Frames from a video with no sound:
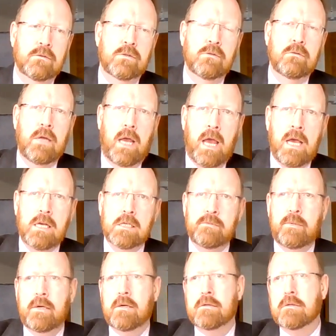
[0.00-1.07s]
So the
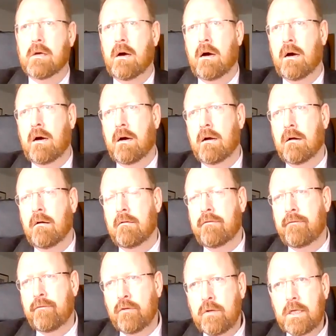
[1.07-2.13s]
experts are
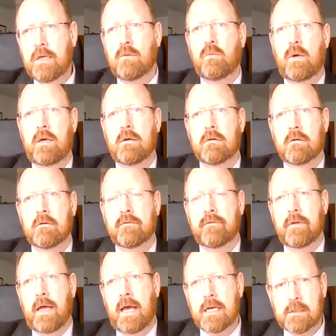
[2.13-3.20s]
fully aware of
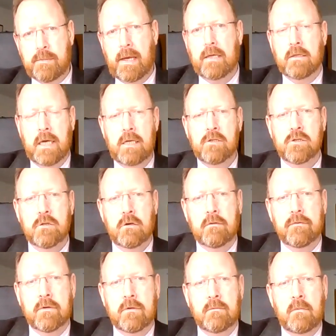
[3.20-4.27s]
the expectation
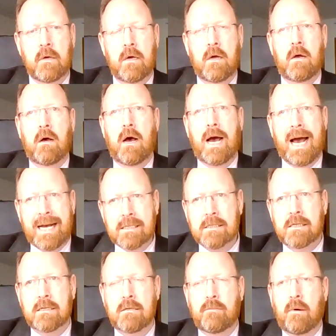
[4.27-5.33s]
of them, as
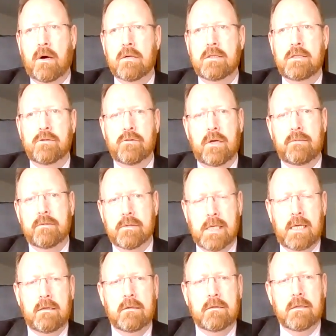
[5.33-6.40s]
are the parties'
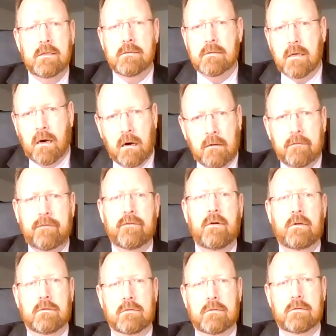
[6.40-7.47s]
representatives up
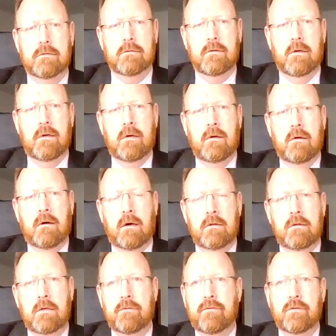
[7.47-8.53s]
front, and
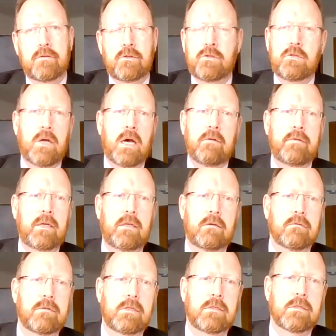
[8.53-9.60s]
therefore you shouldn't have any
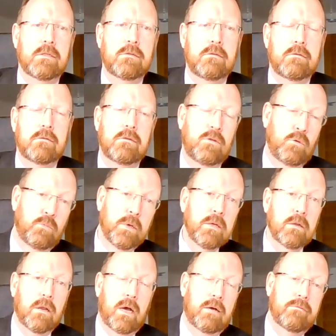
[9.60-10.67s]
of these issues. You
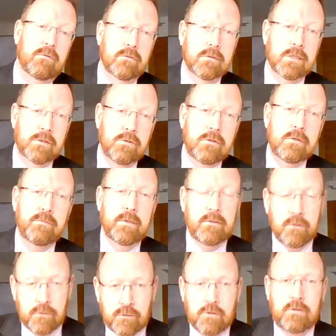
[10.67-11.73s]
will have those issues, but
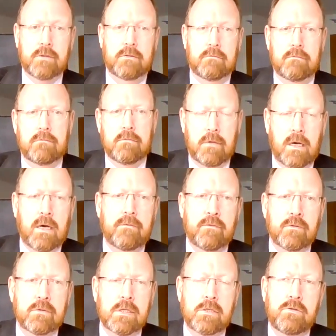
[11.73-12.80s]
you shouldn't have
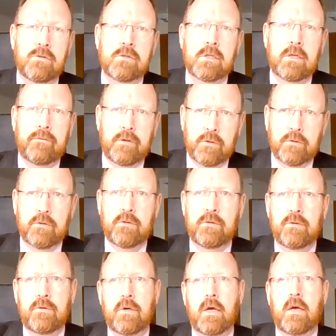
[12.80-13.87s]
those issues, and if you
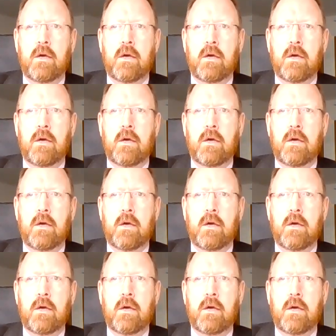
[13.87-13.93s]
do,